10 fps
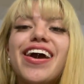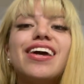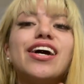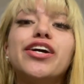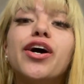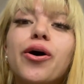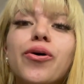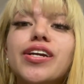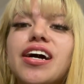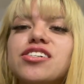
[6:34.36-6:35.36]
And I
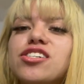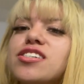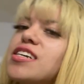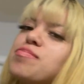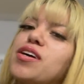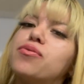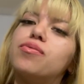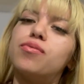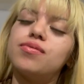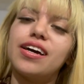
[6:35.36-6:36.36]
go, and she just gives me a
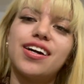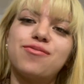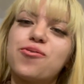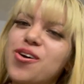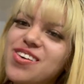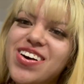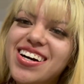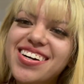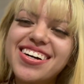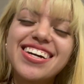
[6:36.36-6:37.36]
warm
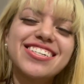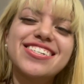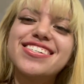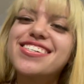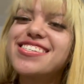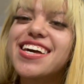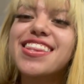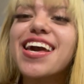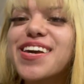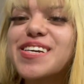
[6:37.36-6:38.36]
hug, and she's just like,
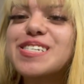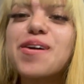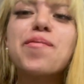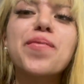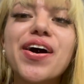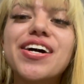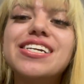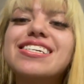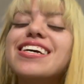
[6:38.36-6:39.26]
thank you so much.